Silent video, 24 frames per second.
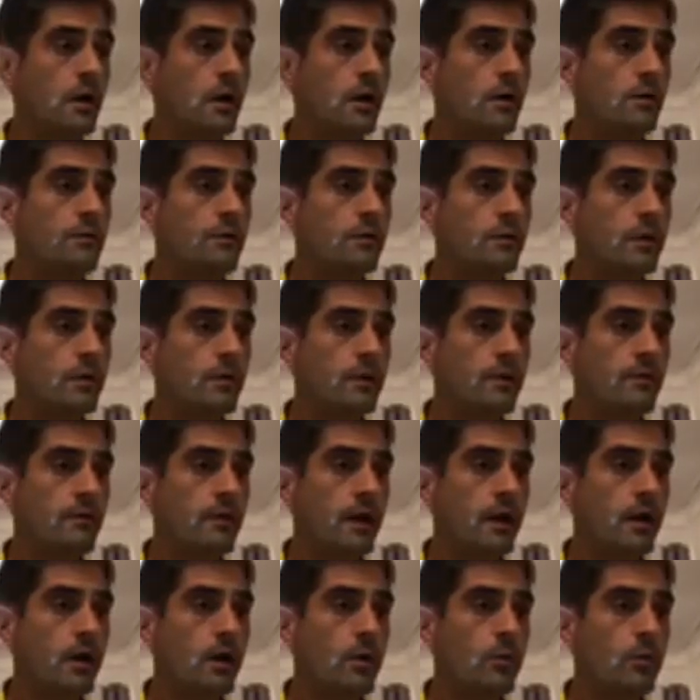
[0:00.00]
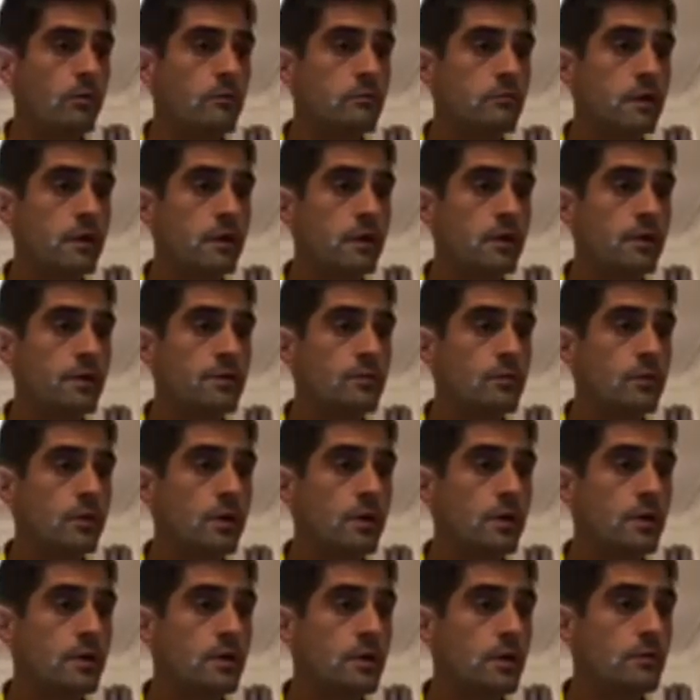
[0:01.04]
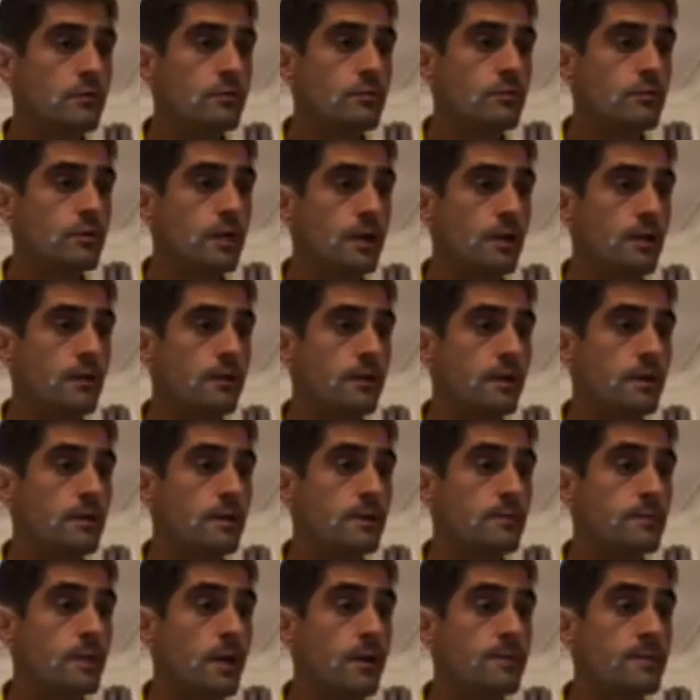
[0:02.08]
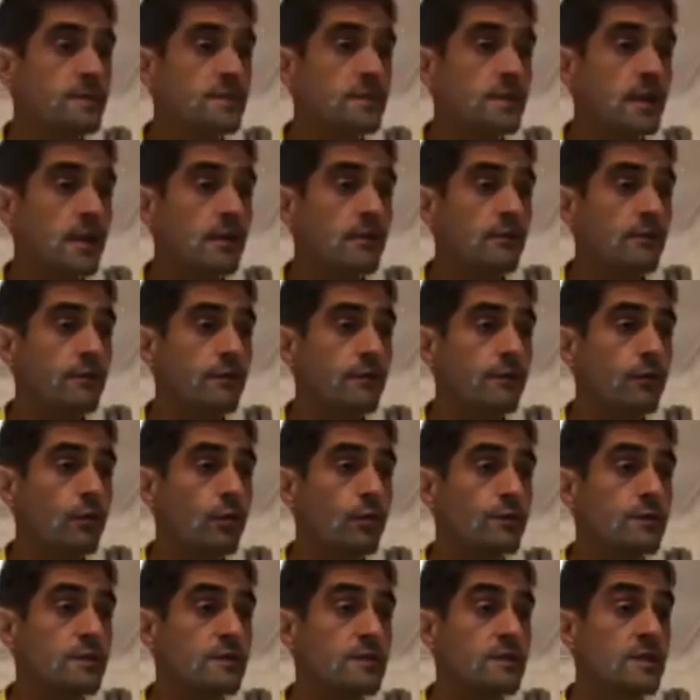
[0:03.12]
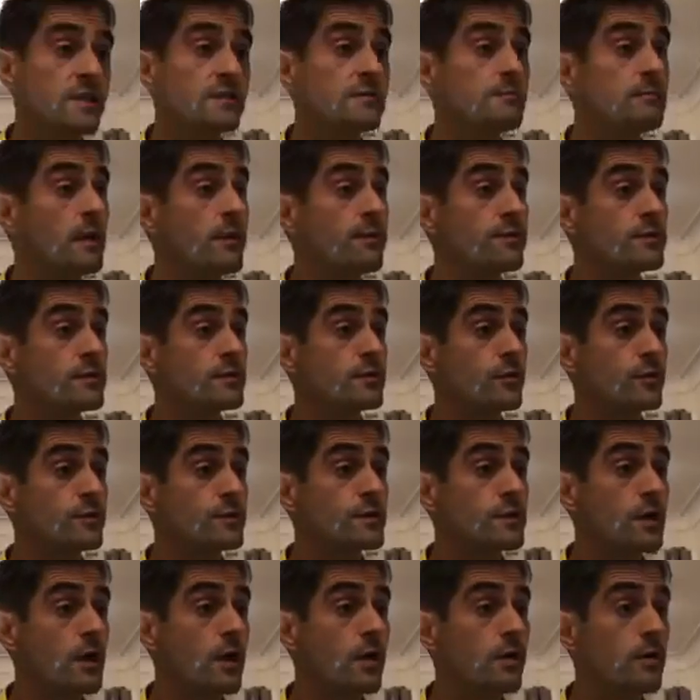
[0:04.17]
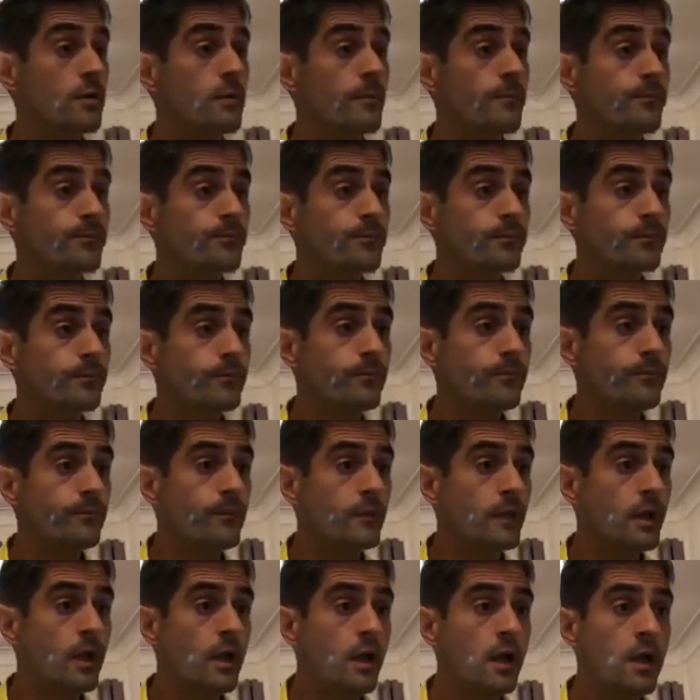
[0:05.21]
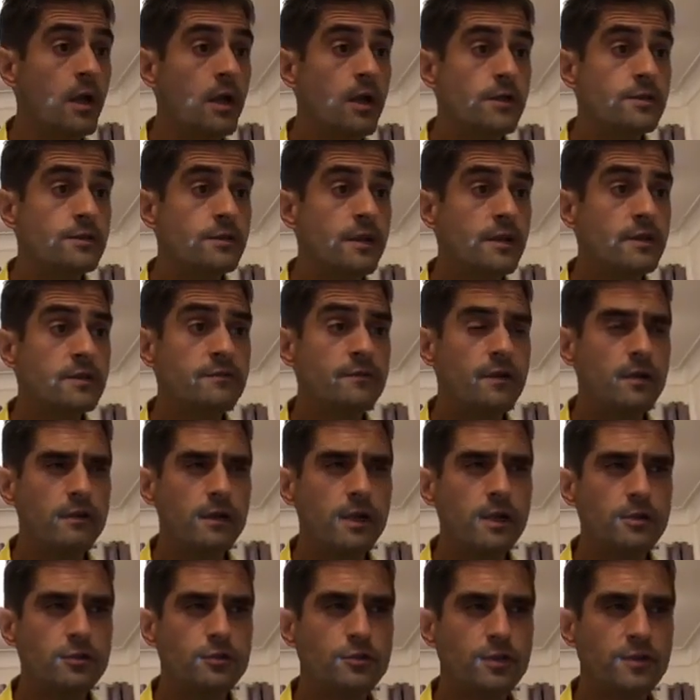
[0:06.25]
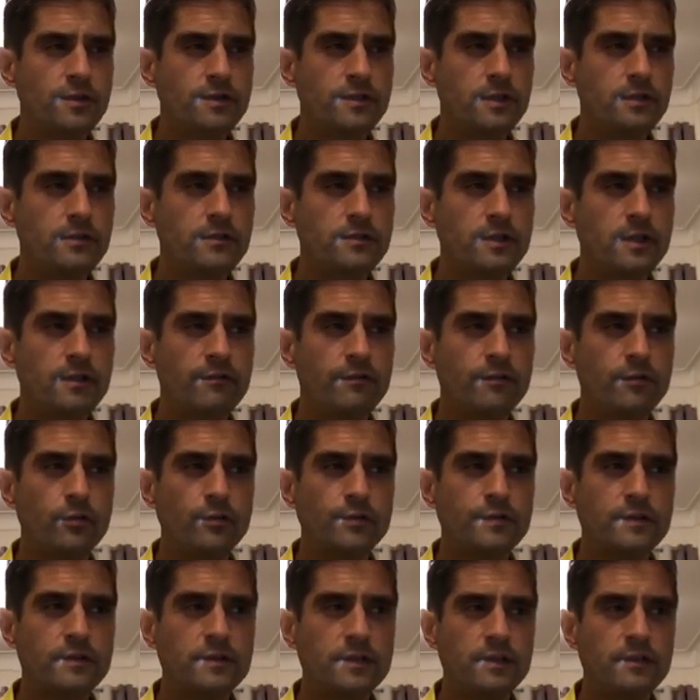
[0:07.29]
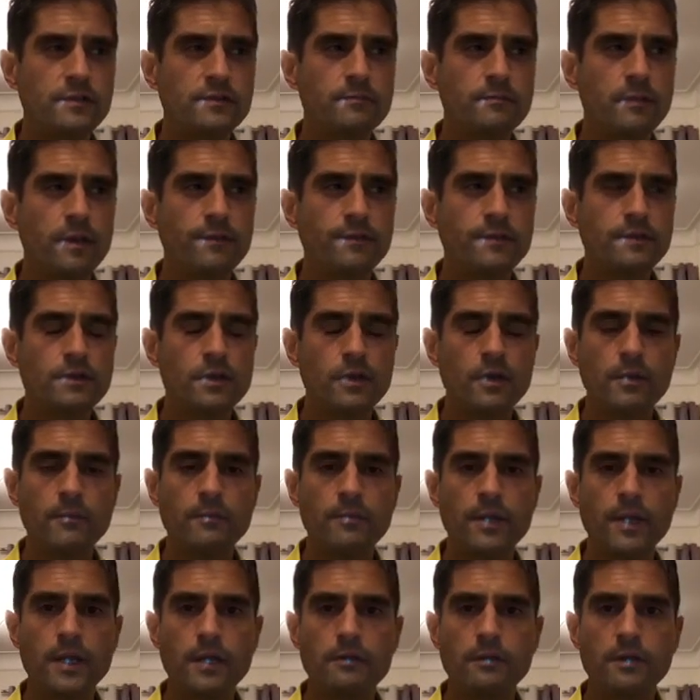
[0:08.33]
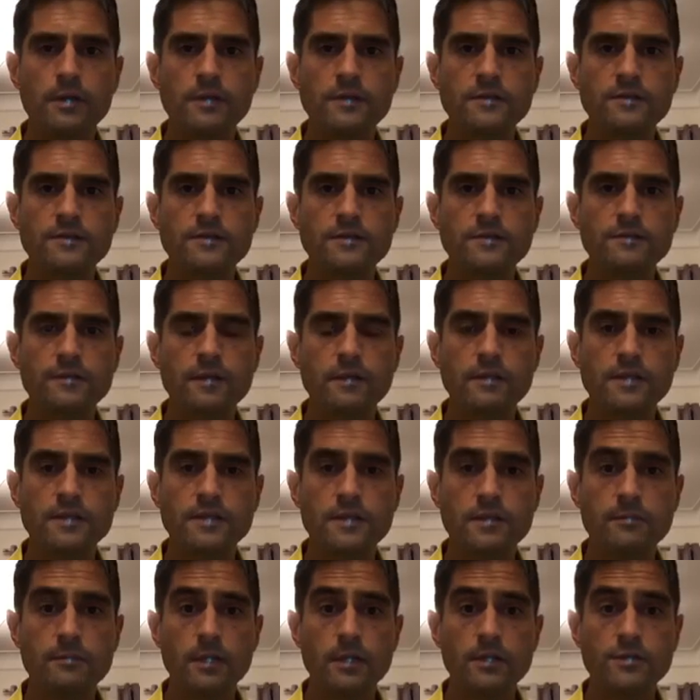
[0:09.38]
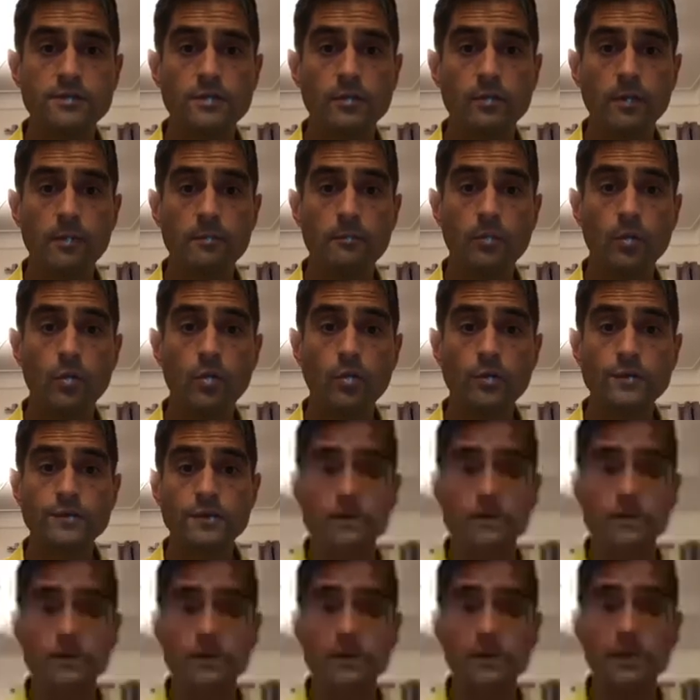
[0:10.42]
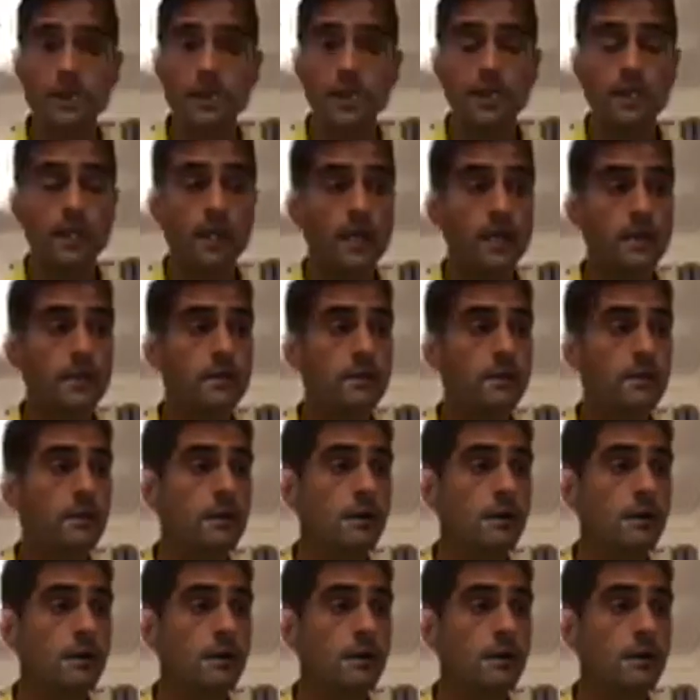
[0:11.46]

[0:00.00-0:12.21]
After doing that, I will realise why I don't drink, then abstain for 4 to 6 months or so. So that's very interesting, because that 4 to 6 months time period is very similar to when pause can kick in.